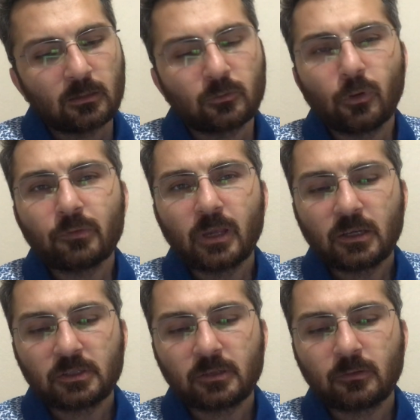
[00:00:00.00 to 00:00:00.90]
Those
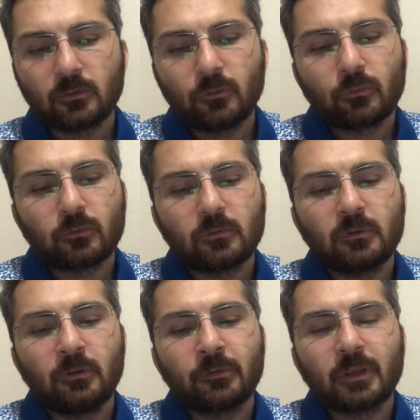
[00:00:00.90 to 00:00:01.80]
actions whose
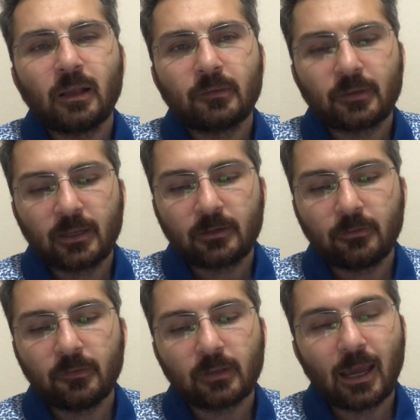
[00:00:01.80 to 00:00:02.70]
results
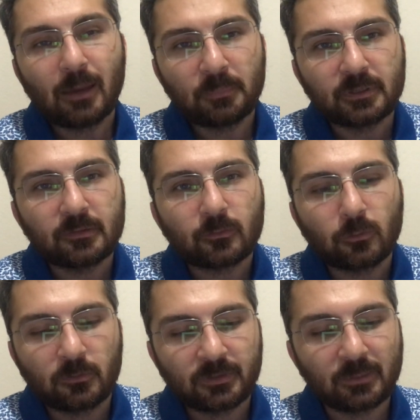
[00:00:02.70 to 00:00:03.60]
increase happiness
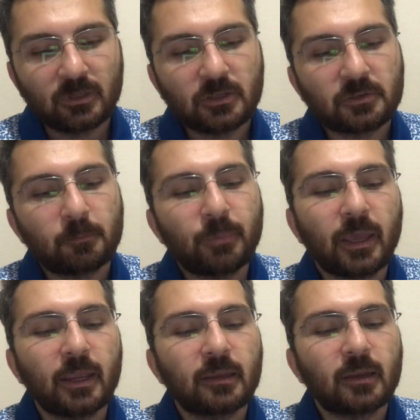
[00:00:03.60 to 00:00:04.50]
or diminish
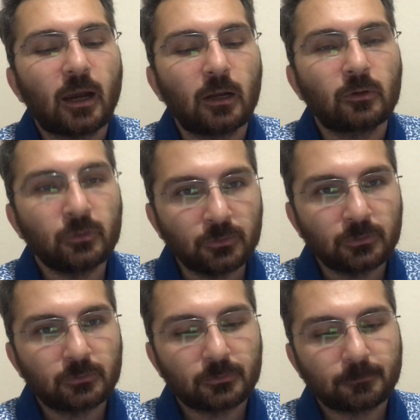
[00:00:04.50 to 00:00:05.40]
pain are
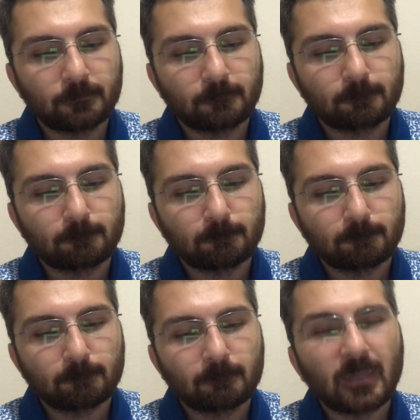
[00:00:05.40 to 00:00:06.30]
good.
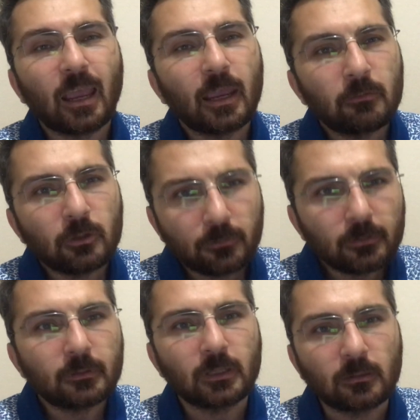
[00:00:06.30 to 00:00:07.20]
They have
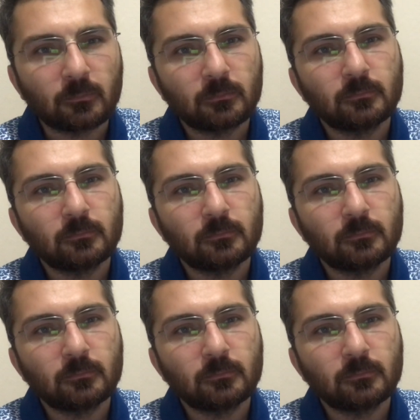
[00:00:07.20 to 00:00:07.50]
utility.